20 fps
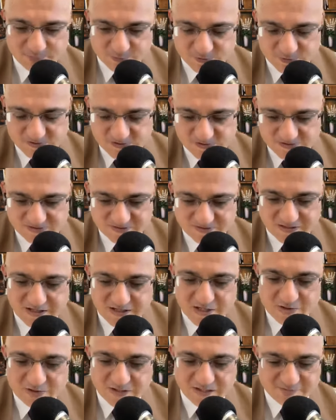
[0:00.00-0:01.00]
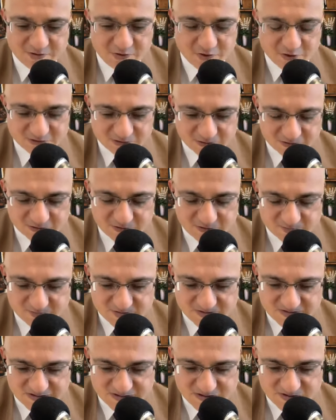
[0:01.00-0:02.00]
person, to have a heart-to-heart
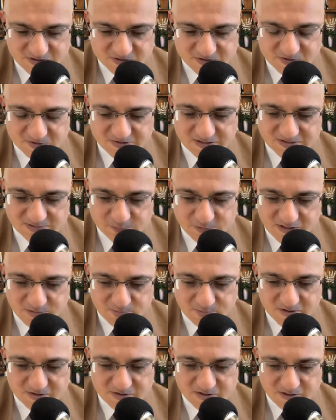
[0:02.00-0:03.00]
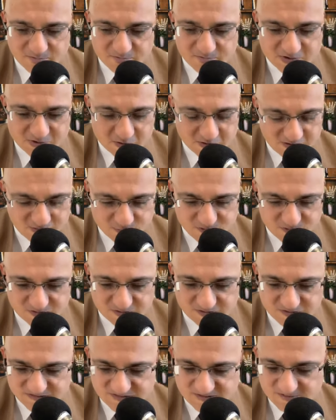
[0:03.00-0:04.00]
conversation. So that's why I'm starting with
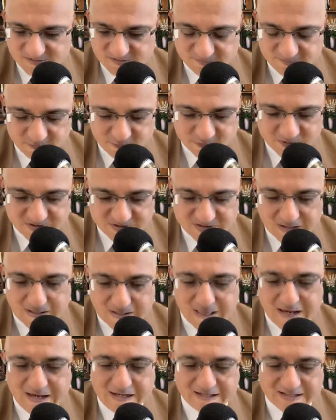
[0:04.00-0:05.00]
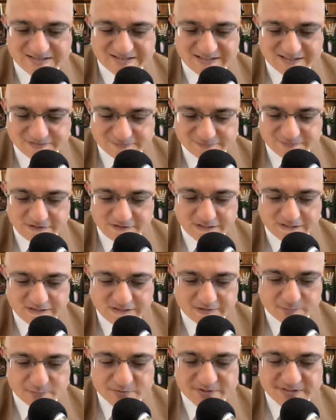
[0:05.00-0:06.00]
this first. Let's get to find
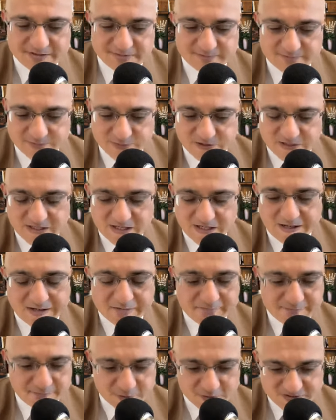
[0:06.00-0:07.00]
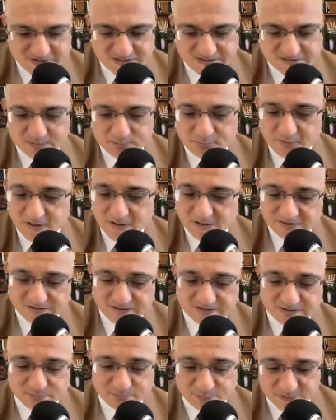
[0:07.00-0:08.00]
out who's Elvira first at
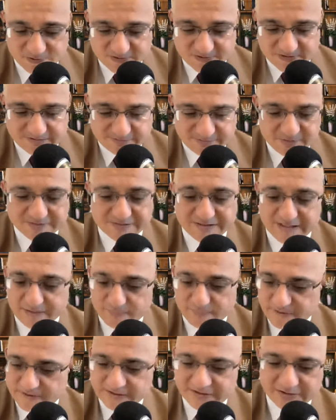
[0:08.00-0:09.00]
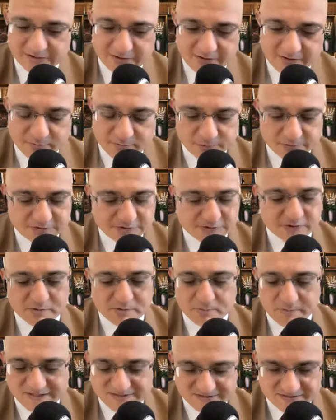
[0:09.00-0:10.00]
the personal level. Then we're going to talk about your
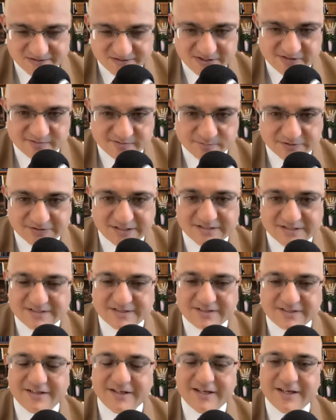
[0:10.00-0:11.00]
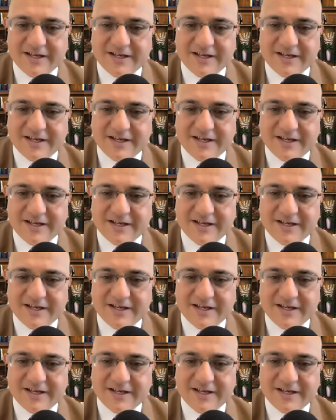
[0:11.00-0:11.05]
amazing achievement as a